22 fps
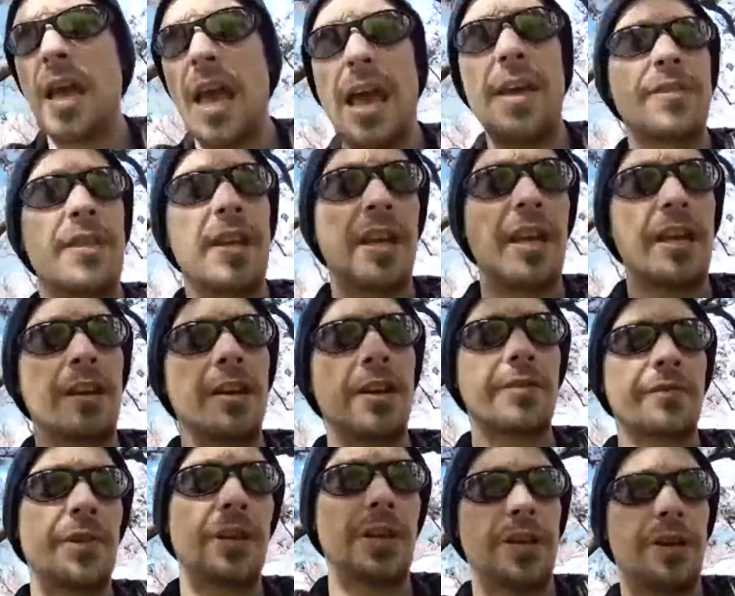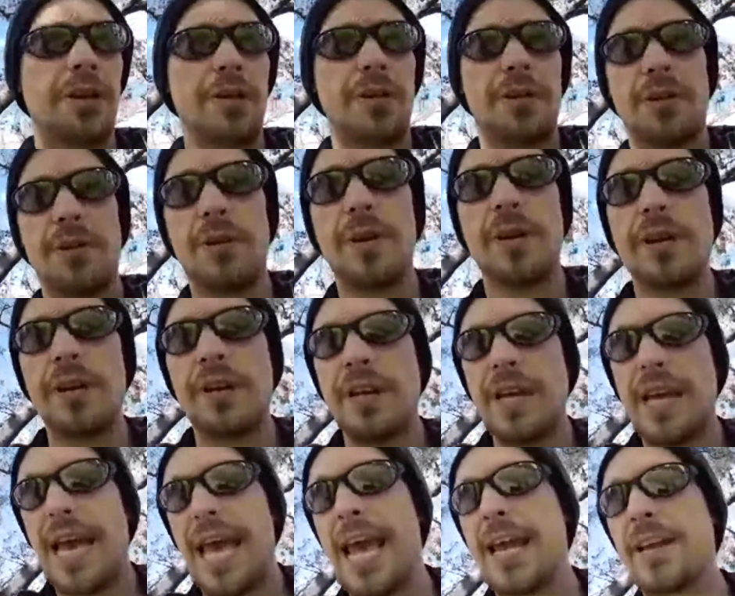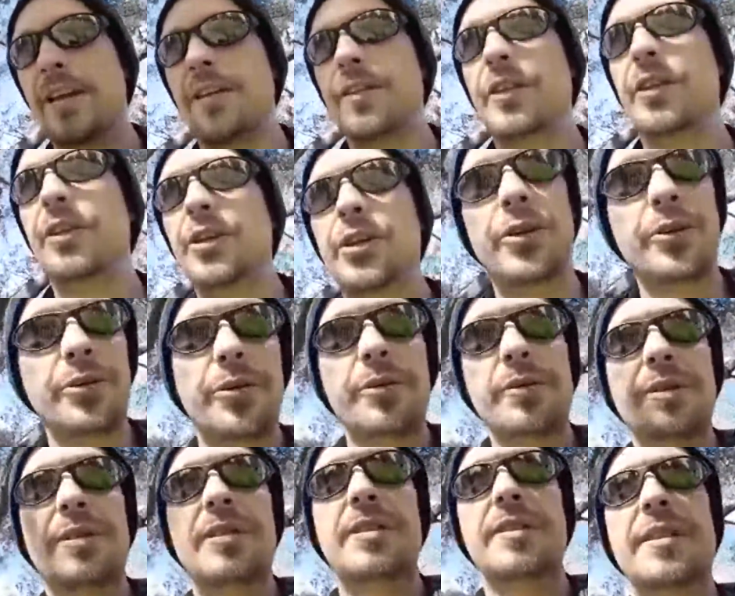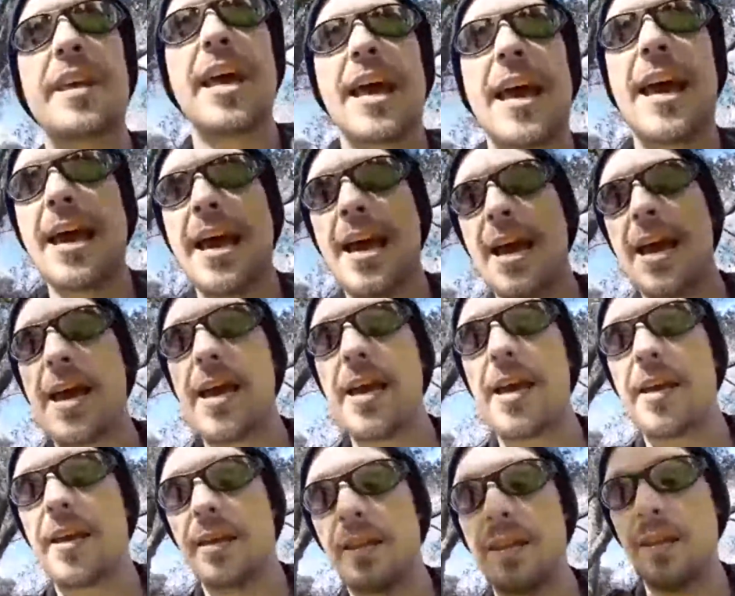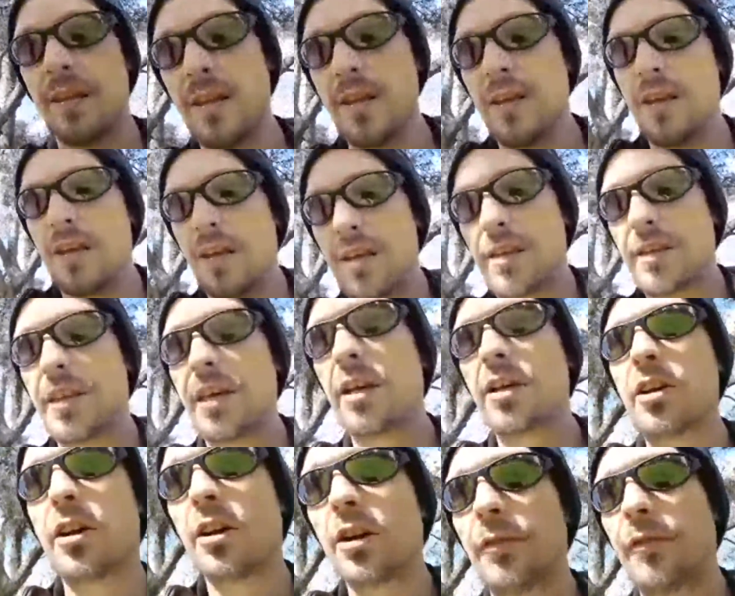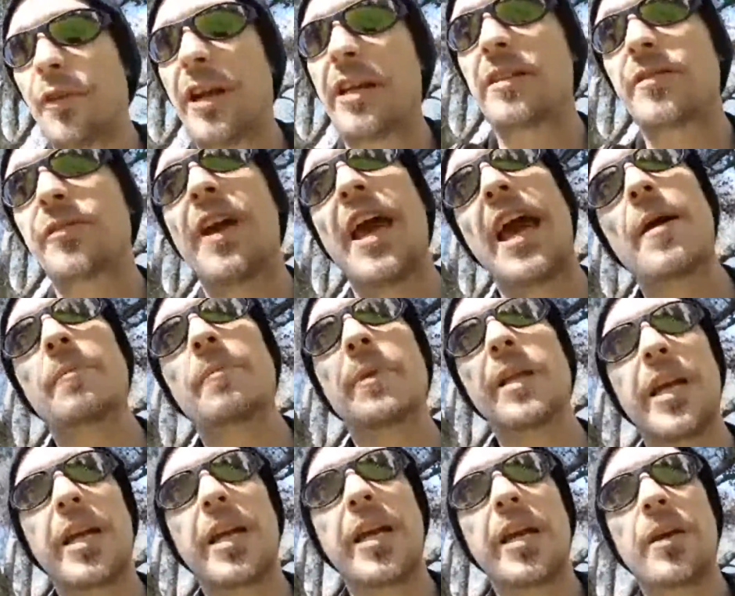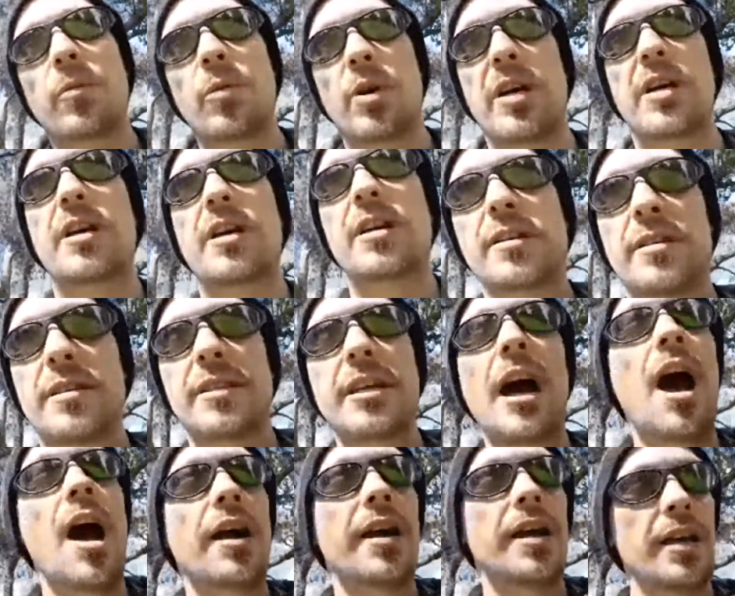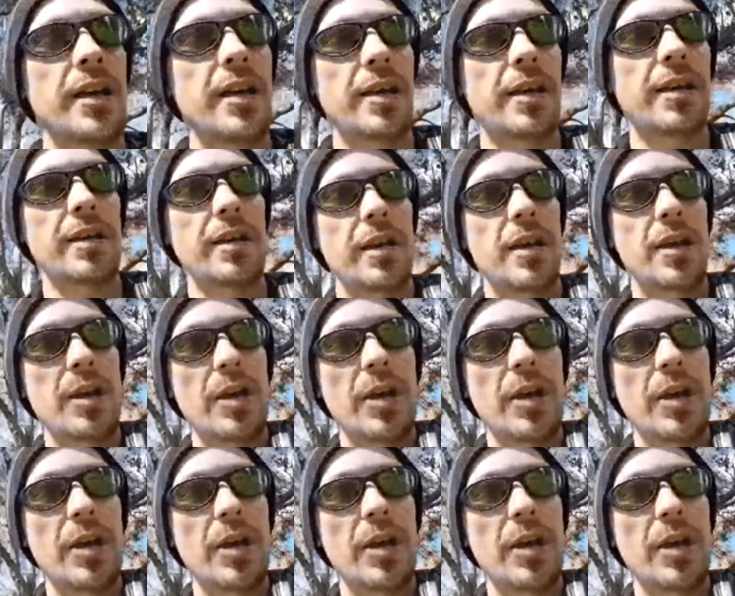in the interview and on the news, that the girlfriend's family was talking